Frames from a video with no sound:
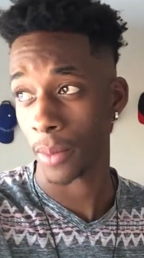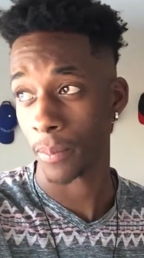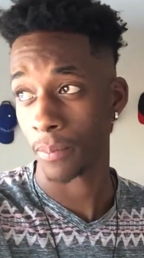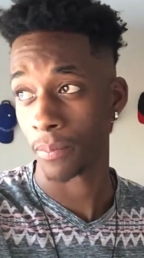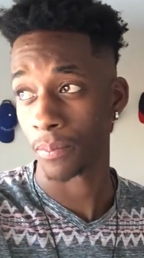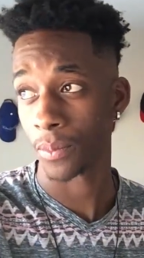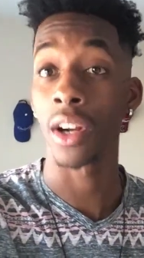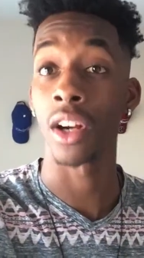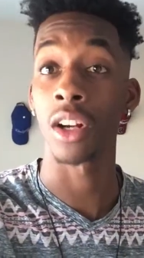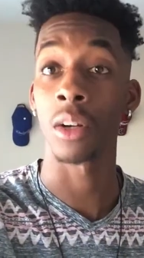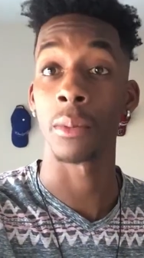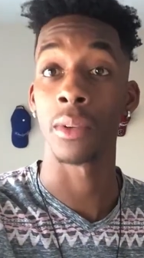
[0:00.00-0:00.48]

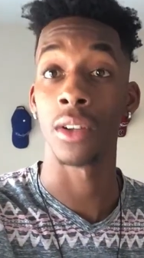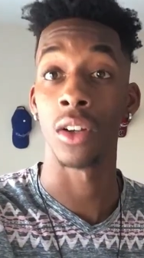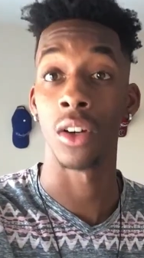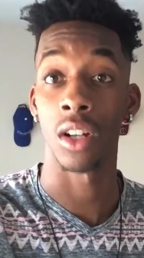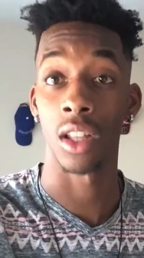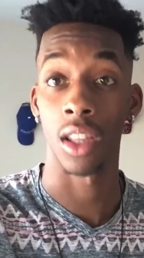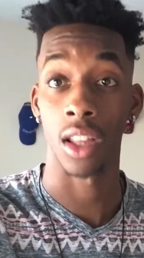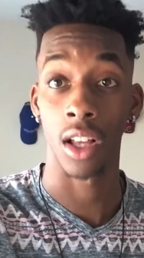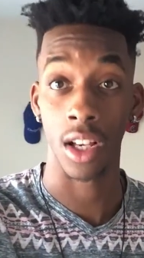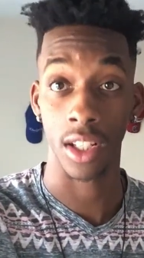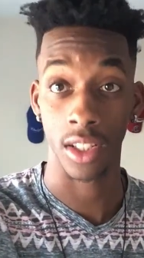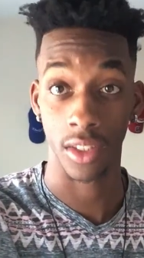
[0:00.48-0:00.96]
We're gonna be
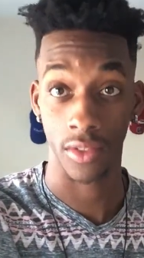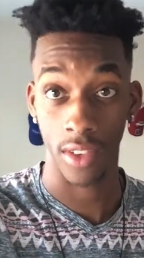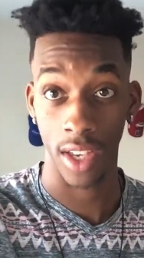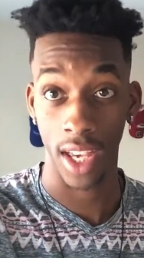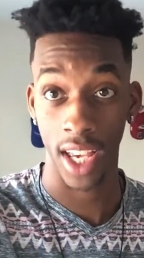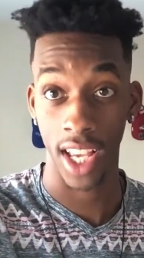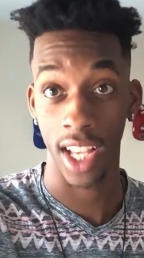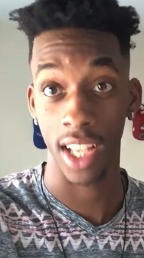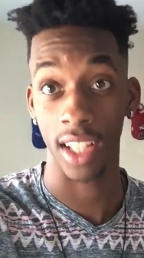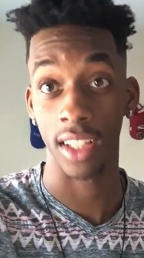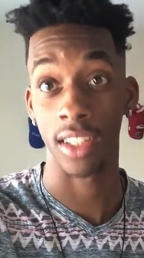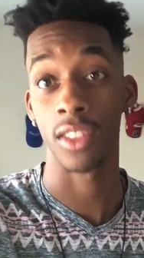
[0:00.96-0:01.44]
going to Las
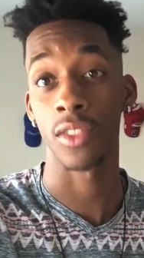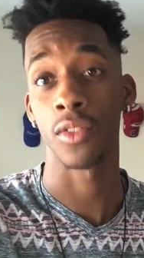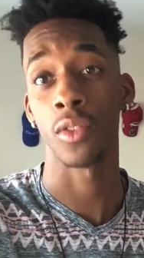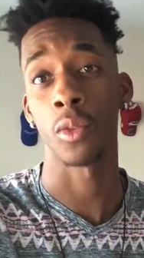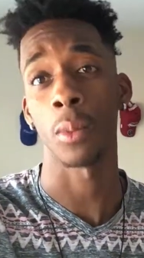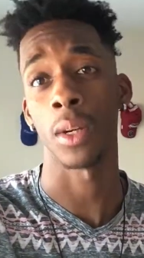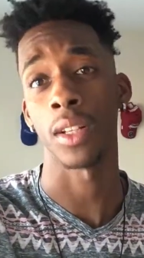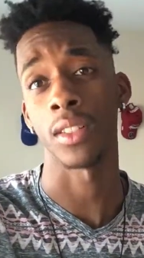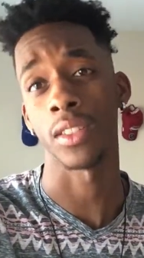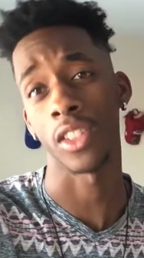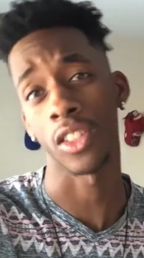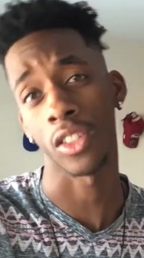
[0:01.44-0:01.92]
Vegas for
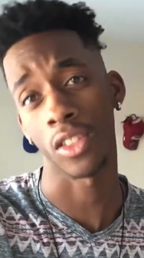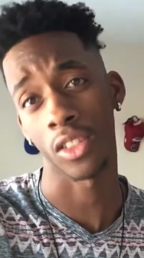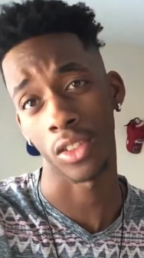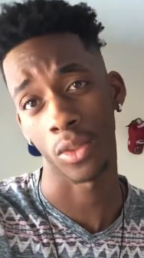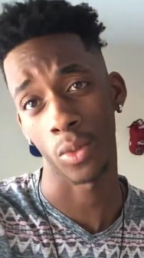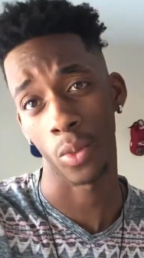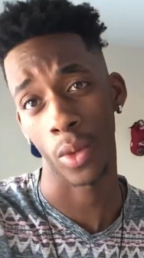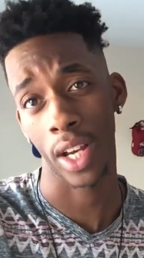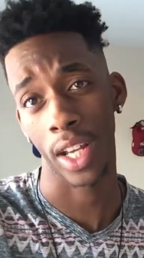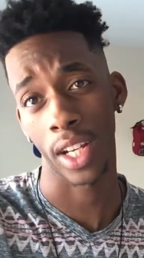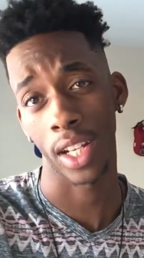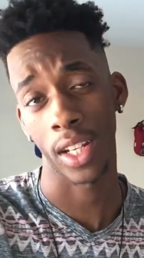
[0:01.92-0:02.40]
my
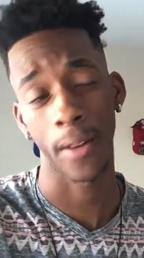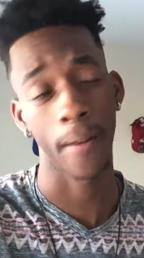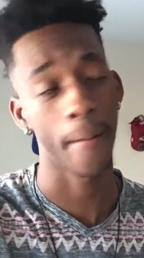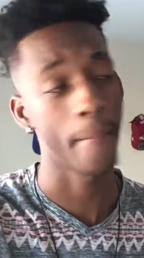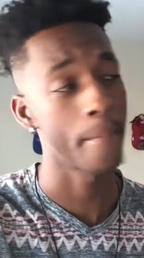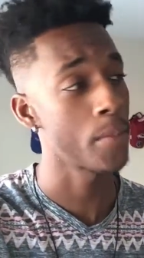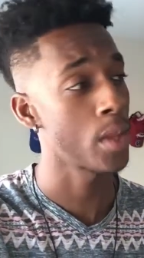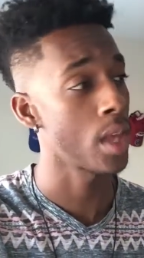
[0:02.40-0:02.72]
sister's wedding.